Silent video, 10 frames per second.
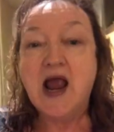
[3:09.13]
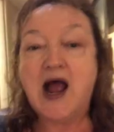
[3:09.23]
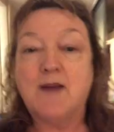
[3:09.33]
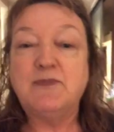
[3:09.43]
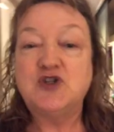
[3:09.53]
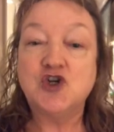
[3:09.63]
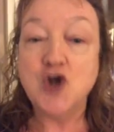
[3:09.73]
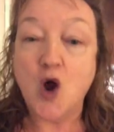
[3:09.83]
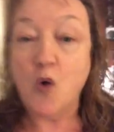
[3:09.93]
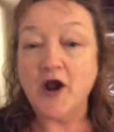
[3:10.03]
But you
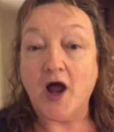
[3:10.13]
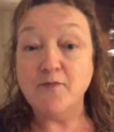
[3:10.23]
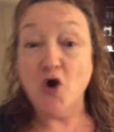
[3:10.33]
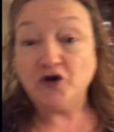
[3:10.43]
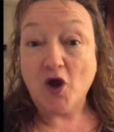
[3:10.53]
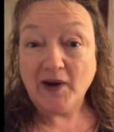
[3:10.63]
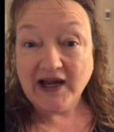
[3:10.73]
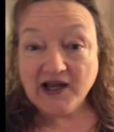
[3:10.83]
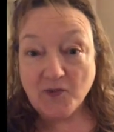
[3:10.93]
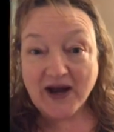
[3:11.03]
know what? I'm not going
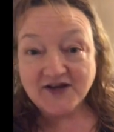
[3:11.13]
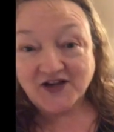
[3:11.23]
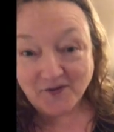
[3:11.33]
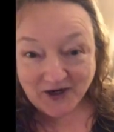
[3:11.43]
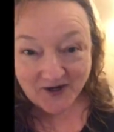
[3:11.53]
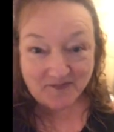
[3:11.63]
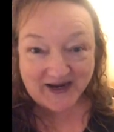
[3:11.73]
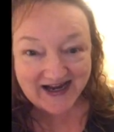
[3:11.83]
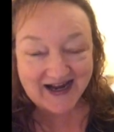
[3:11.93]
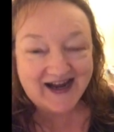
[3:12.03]
anywhere, so I'm going to
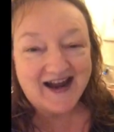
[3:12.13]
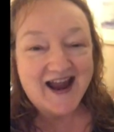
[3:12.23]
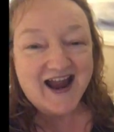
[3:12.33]
be here.